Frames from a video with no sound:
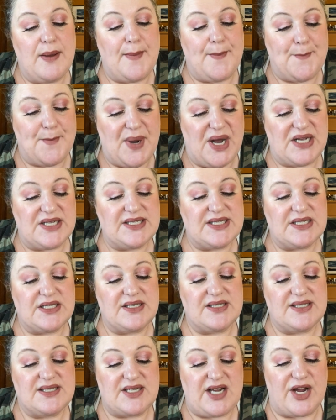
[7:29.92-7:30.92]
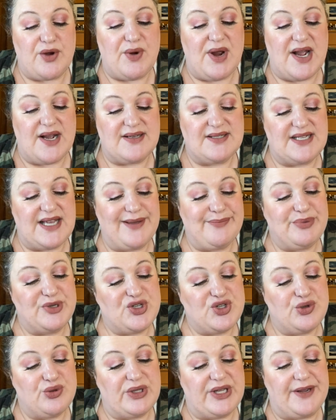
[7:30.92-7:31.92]
musk, styrax, and
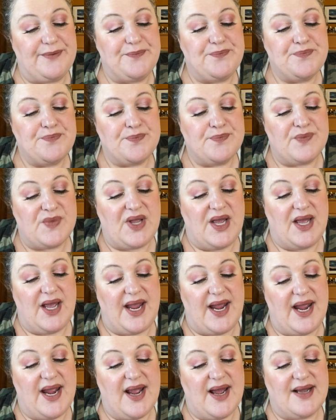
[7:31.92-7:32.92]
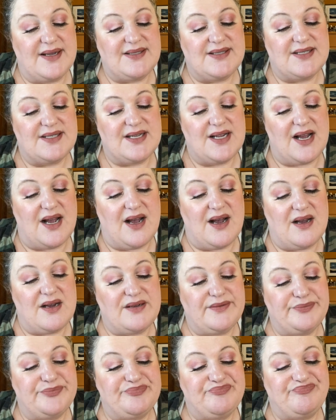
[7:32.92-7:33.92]
patchouli. And
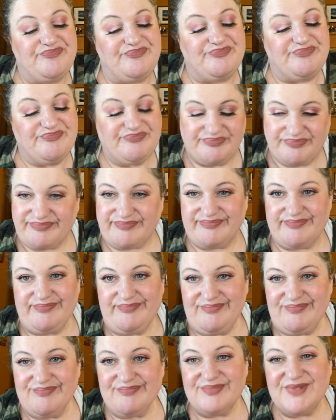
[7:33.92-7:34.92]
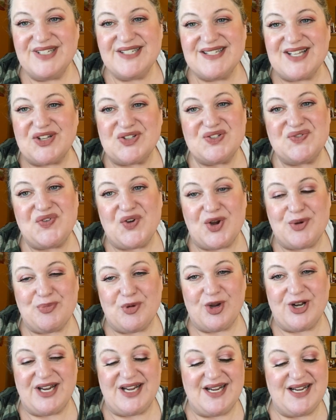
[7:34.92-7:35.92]
um, this sounds very
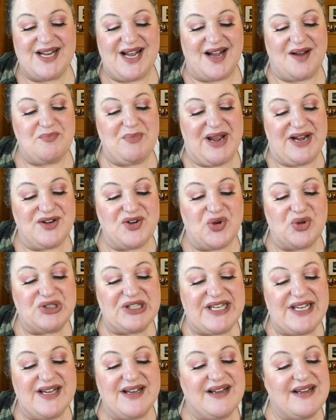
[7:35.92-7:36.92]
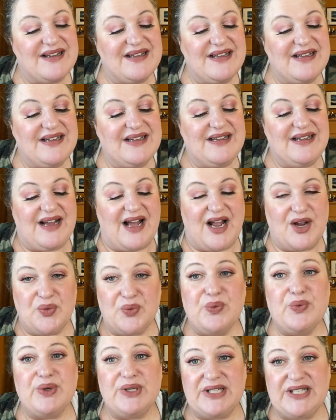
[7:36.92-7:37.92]
pretty. Magnolia, I
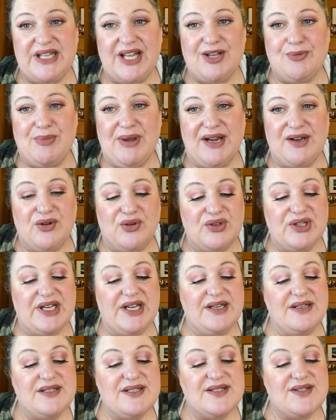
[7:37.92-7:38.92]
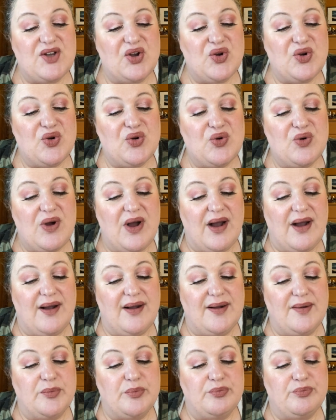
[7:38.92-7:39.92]
really like Magnolia. So,
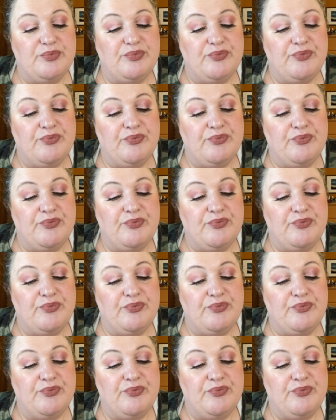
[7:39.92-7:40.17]
um,